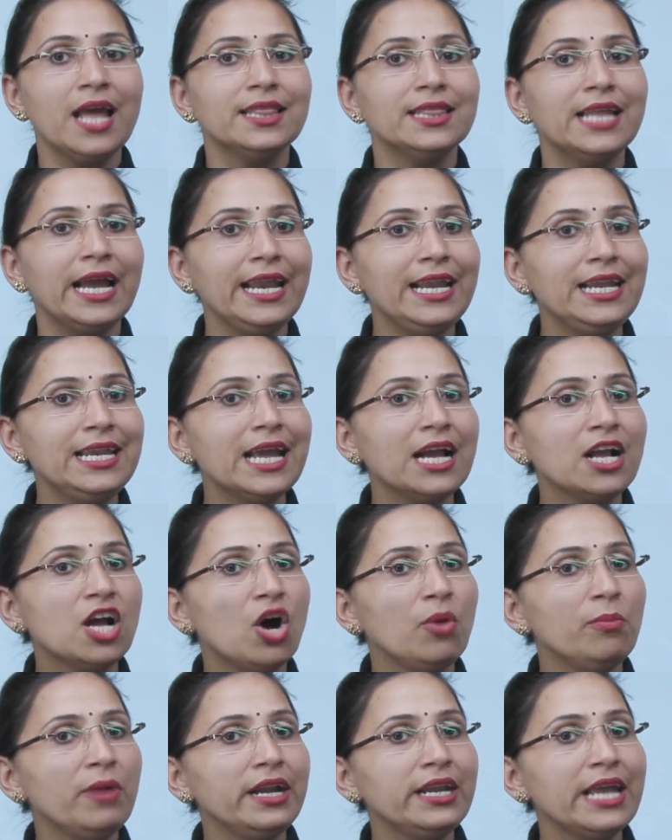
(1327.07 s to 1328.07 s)
the India
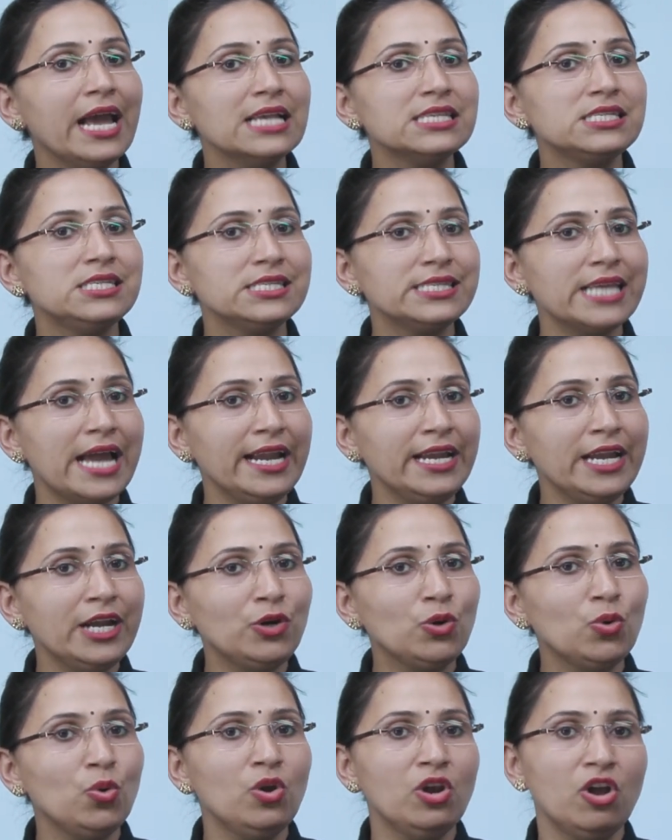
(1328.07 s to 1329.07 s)
government has
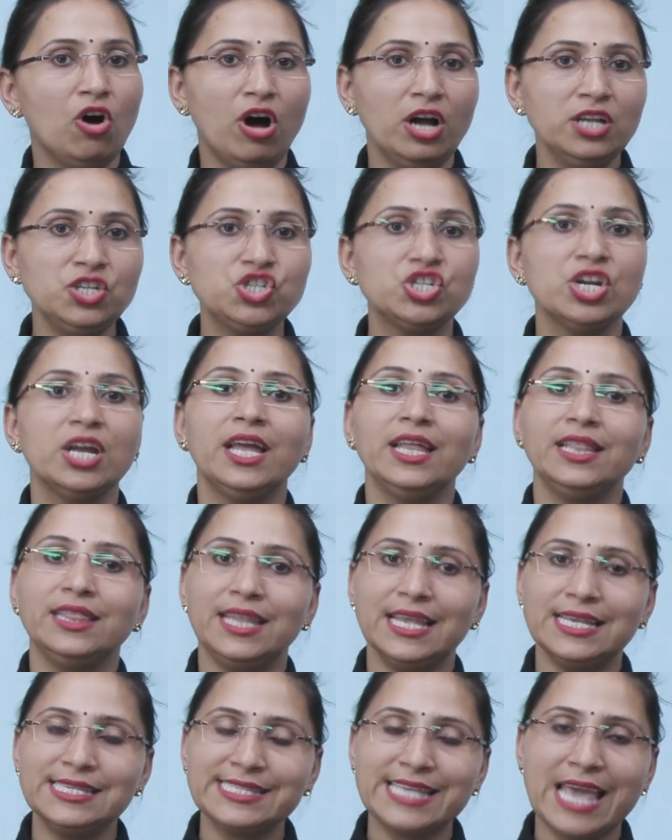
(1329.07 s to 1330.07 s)
decided to launch
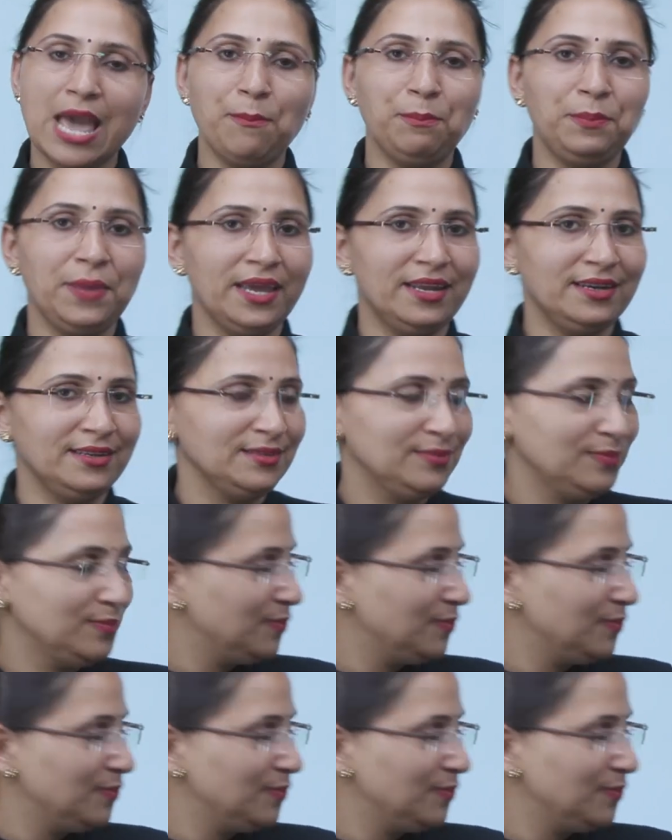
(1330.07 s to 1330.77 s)
this campaign.